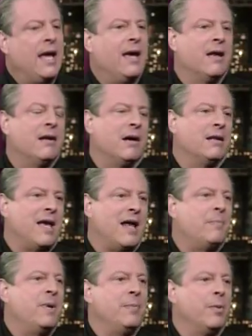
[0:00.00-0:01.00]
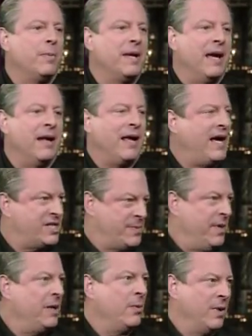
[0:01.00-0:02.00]
And a lot of people began to
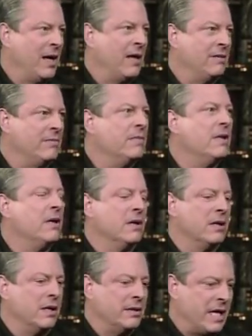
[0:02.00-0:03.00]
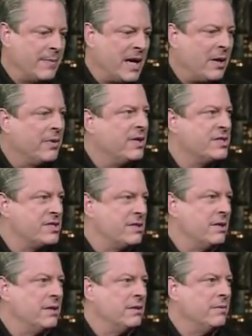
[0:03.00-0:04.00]
ask me when I came out with this
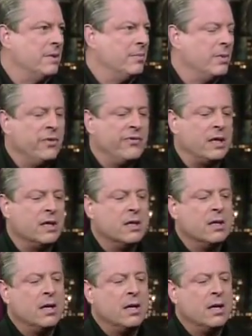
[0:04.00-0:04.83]
movie,